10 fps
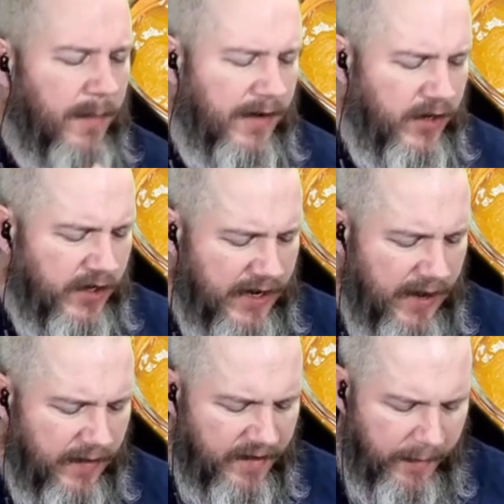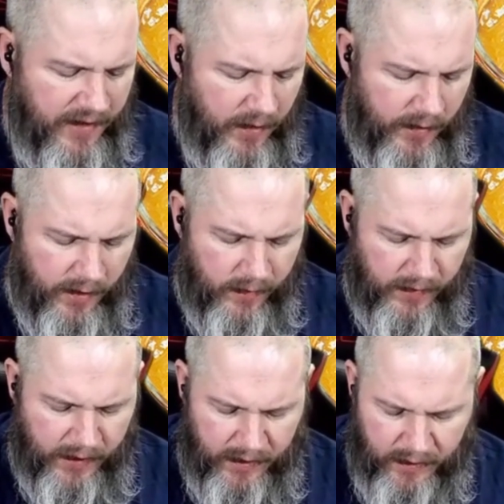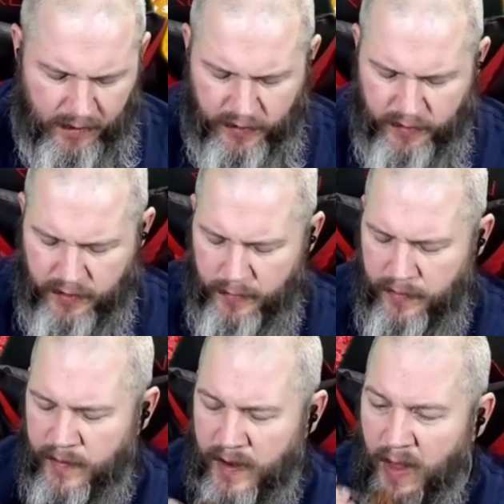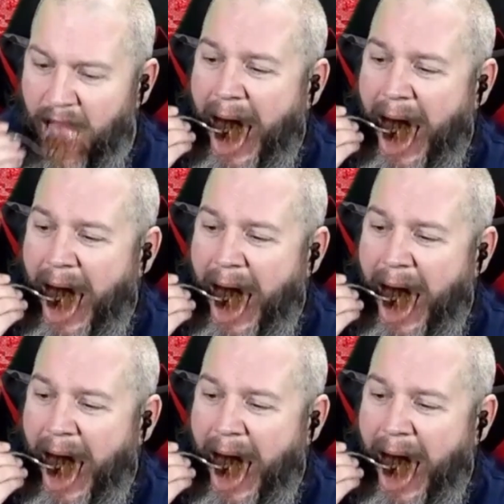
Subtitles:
make sure you check out this episode on YouTube as well,